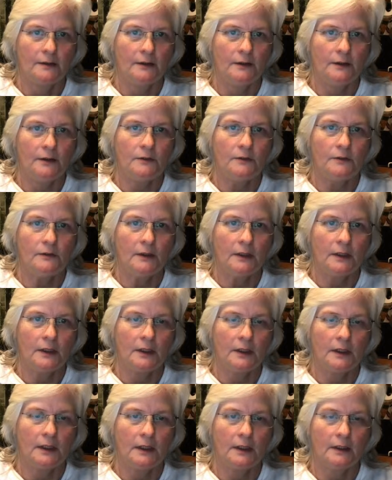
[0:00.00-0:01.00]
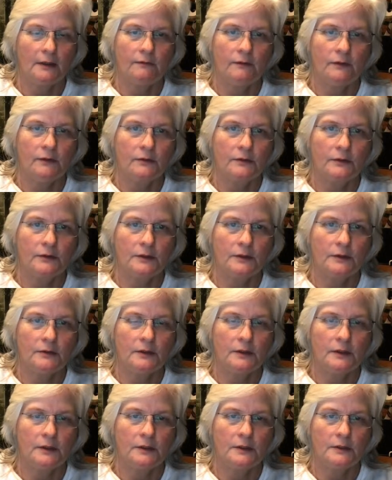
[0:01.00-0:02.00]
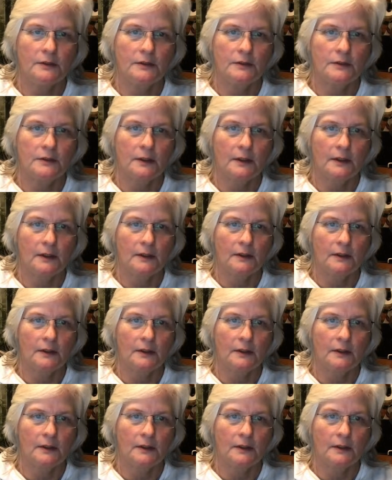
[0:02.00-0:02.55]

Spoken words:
You can have your students